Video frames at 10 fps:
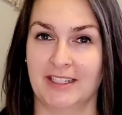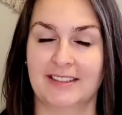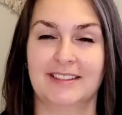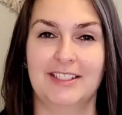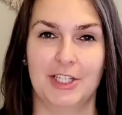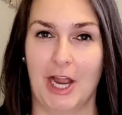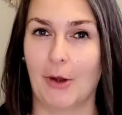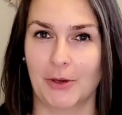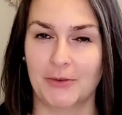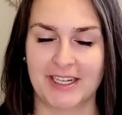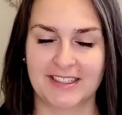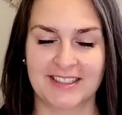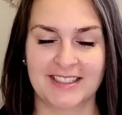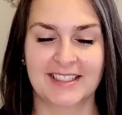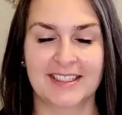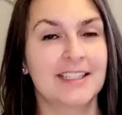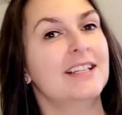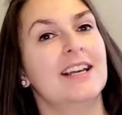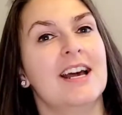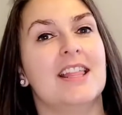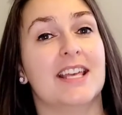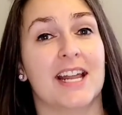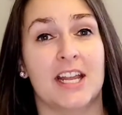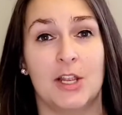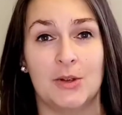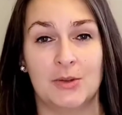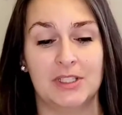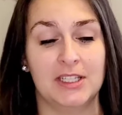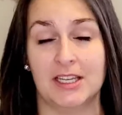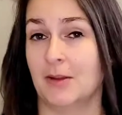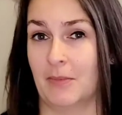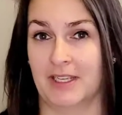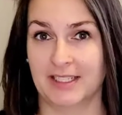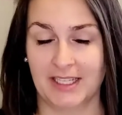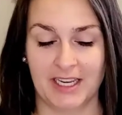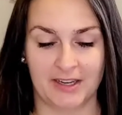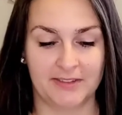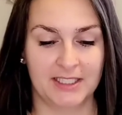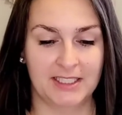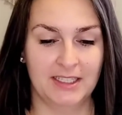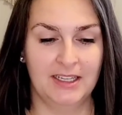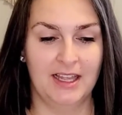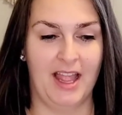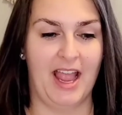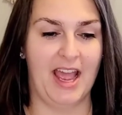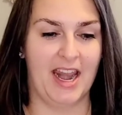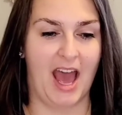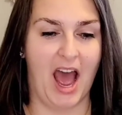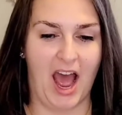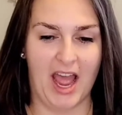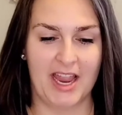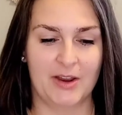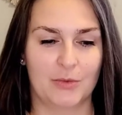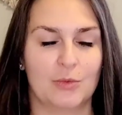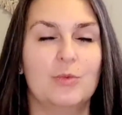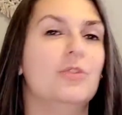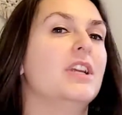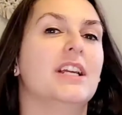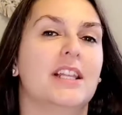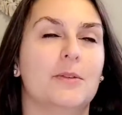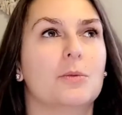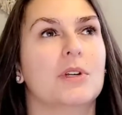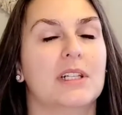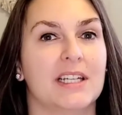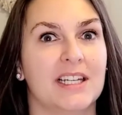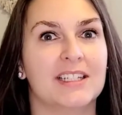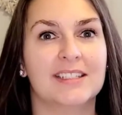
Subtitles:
chiaogu needles that I use to knit my sleeves, and I really